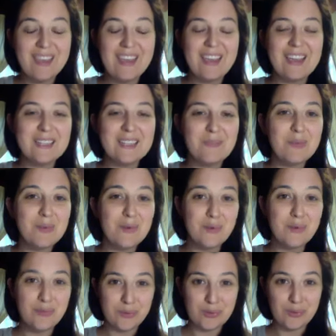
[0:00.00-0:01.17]
It's a
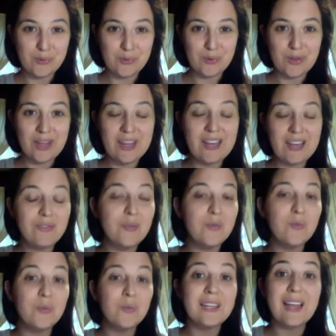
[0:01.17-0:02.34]
beautiful tool. And if you
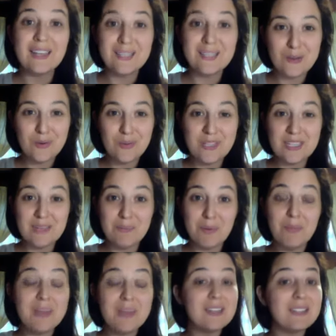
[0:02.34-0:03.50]
would like to go deeper,
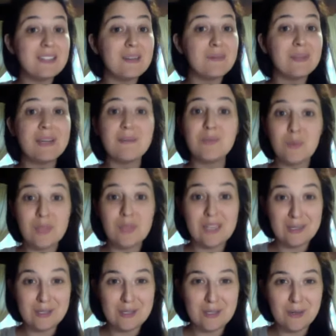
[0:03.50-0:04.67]
because sometimes we
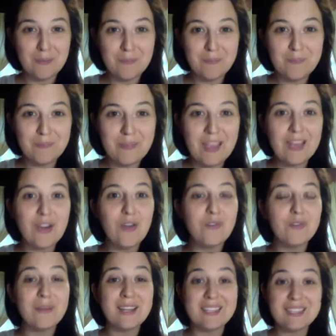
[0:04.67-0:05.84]
need to, I know
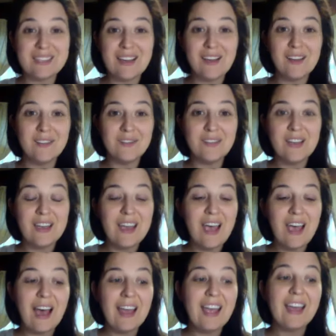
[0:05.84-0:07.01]
for myself,
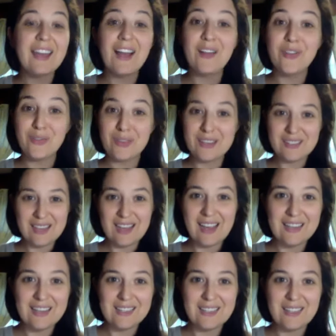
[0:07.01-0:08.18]
I had other things I
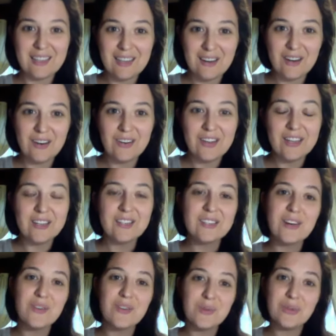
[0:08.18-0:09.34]
had to clear to
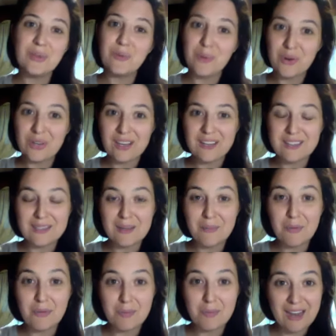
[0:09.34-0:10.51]
start really working on some of my